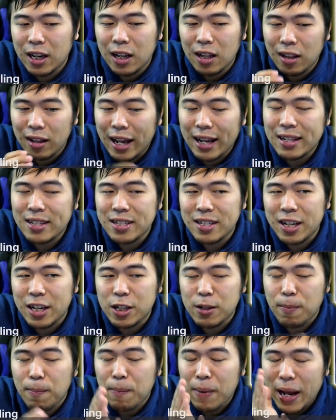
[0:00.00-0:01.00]
Life
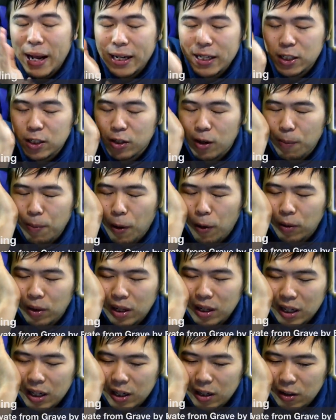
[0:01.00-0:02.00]
Stage makes your
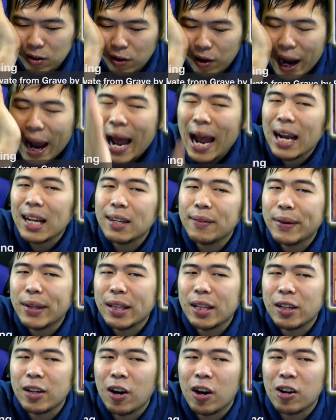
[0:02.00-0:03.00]
opponent either activate
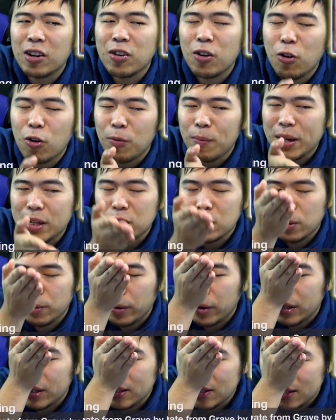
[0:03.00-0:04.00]
the card or makes your
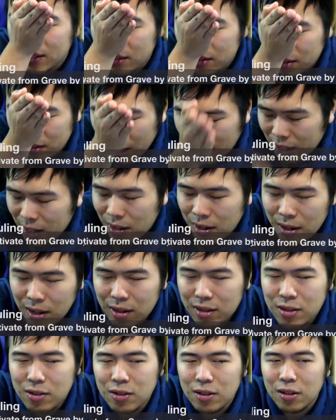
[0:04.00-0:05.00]
opponent send it
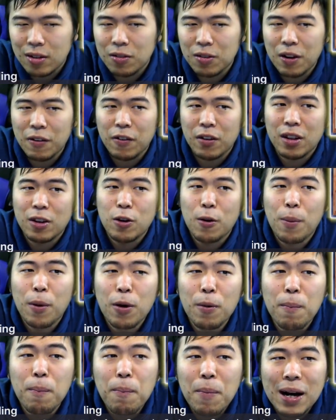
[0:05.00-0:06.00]
to the graveyard. Your
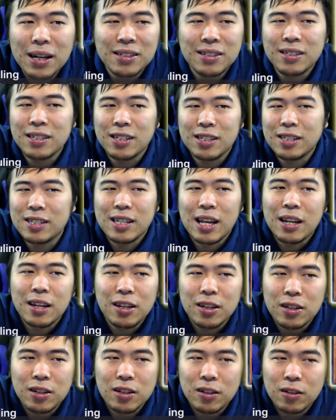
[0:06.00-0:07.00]
opponent must send
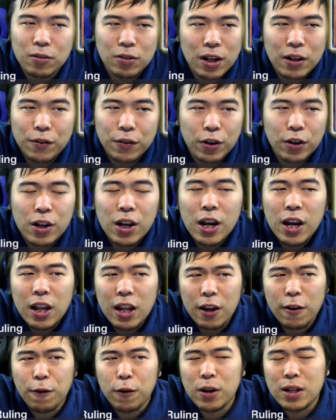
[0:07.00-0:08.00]
it to the graveyard.
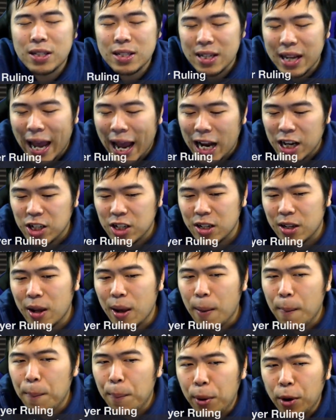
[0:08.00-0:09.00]
Therefore, it's an action
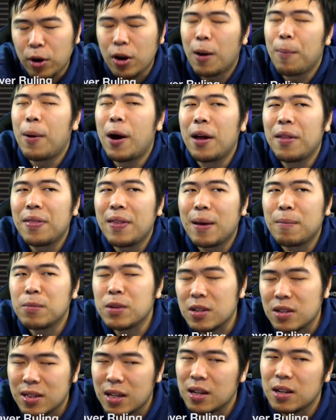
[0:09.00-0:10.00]
put upon them to
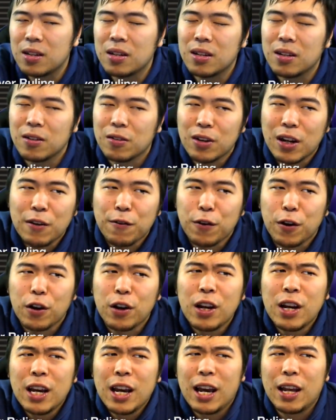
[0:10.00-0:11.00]
send it to the graveyard.
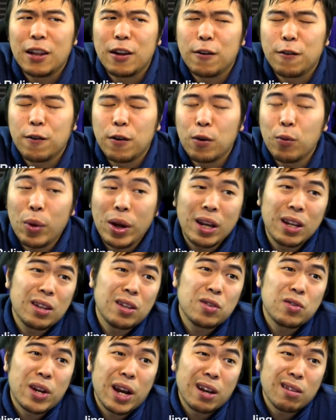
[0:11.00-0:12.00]
And therefore, Waking the
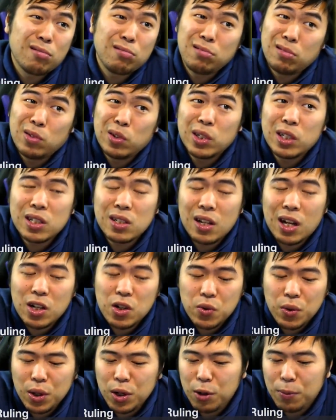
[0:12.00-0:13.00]
Dragon, well, does not
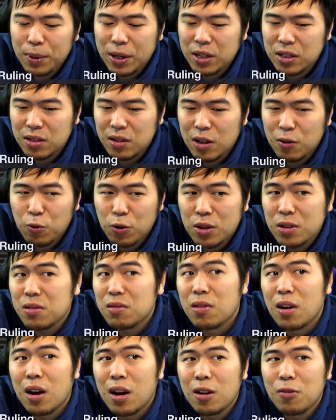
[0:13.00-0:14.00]
trigger because it was
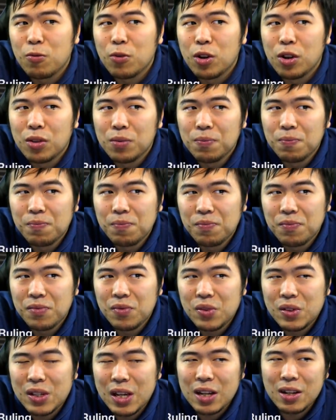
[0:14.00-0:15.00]
not, well,
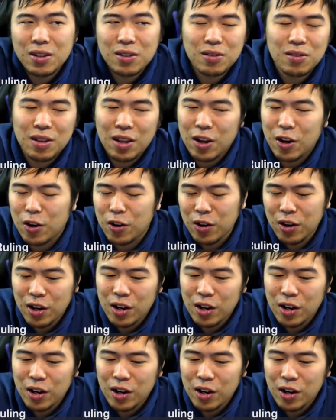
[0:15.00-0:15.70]
sent there